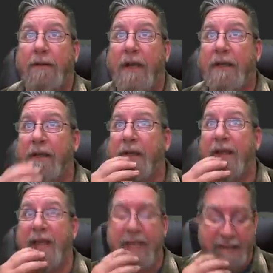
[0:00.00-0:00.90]
Daniel,
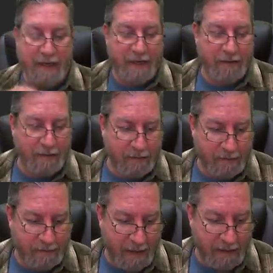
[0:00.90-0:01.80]
hey Daniel,
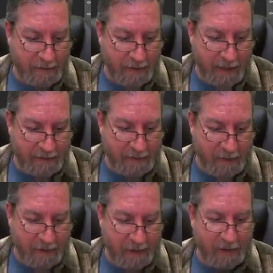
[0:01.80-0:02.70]
Daniel asked.
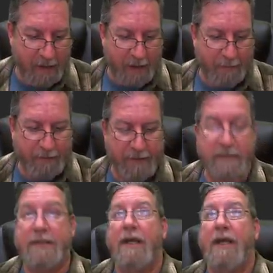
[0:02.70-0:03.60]
Sorry, I got caught up in
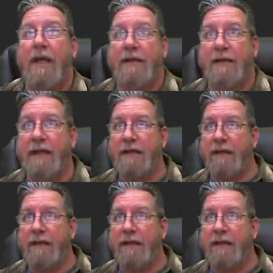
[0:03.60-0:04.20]
this. Daniel